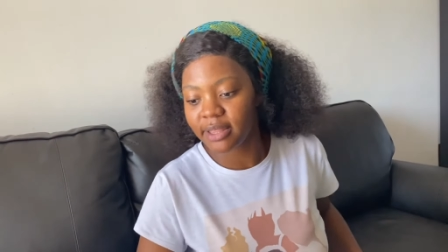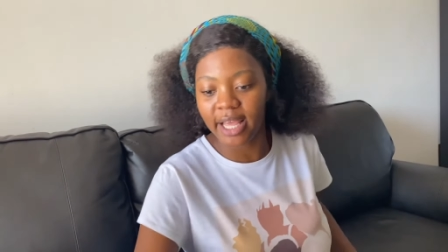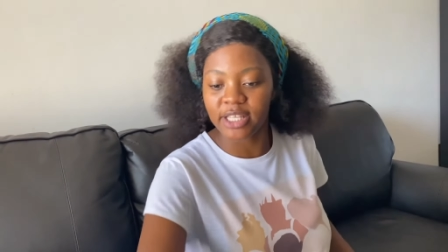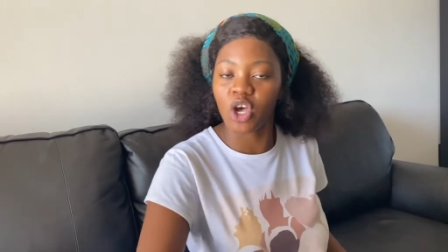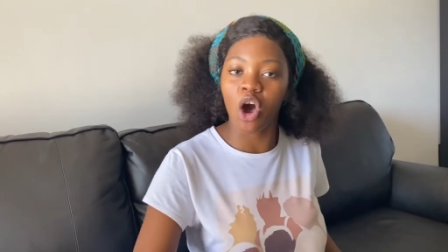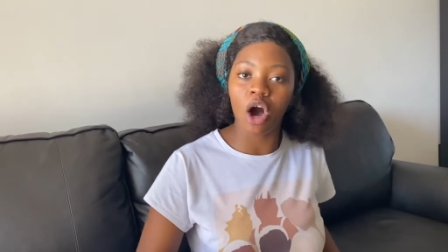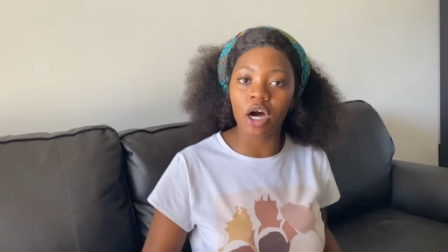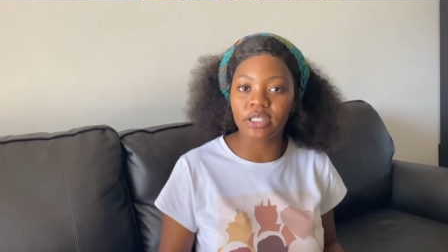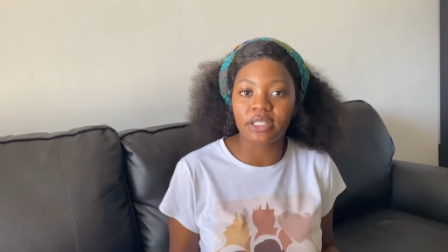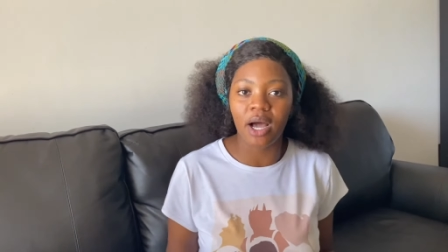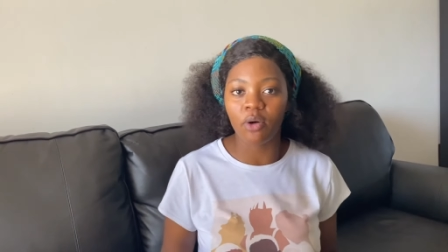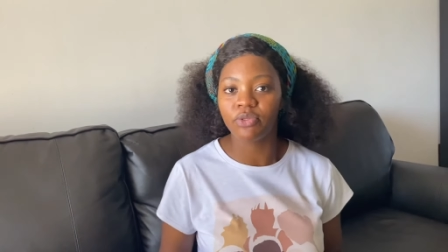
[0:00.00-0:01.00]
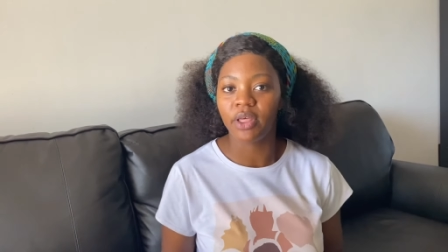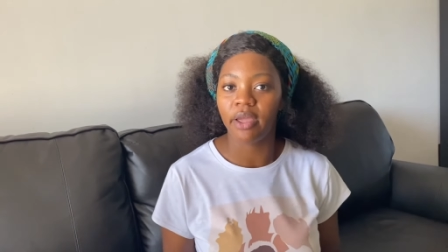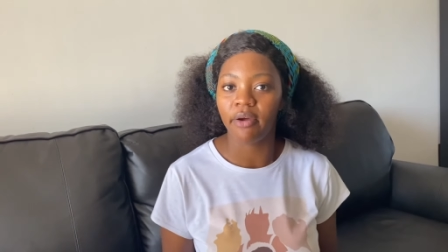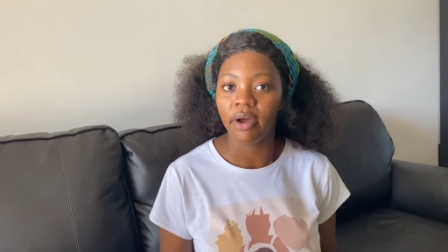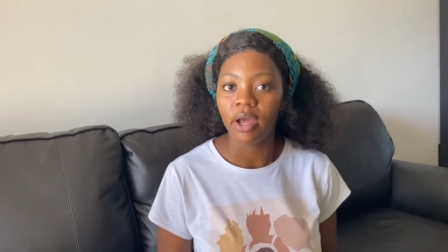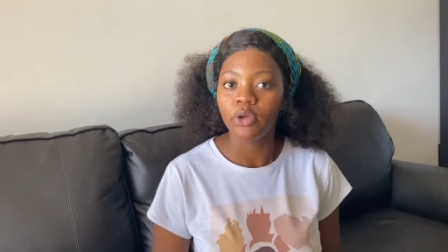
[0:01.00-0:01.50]
it's hard down
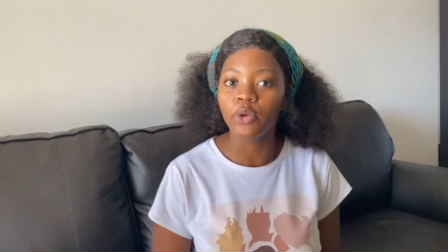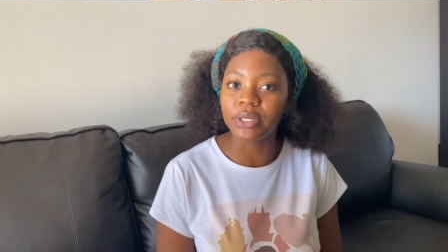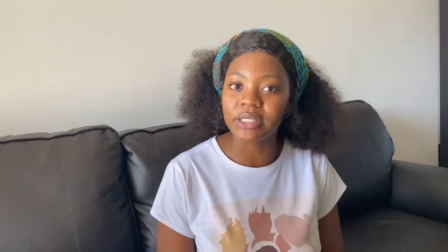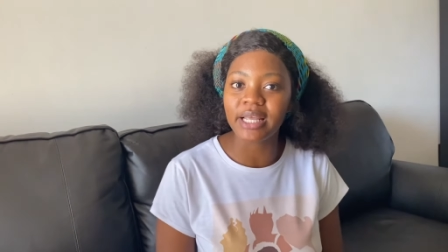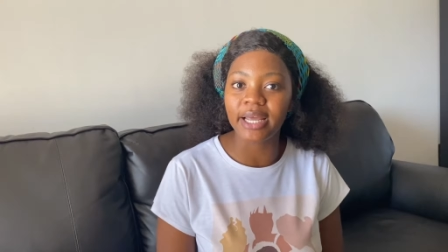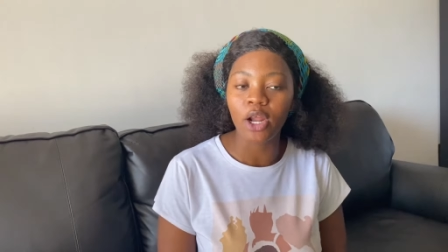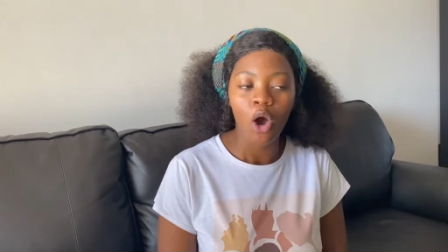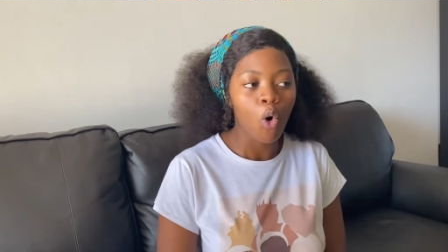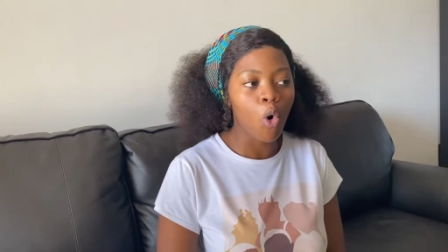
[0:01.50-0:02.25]
there, you understand?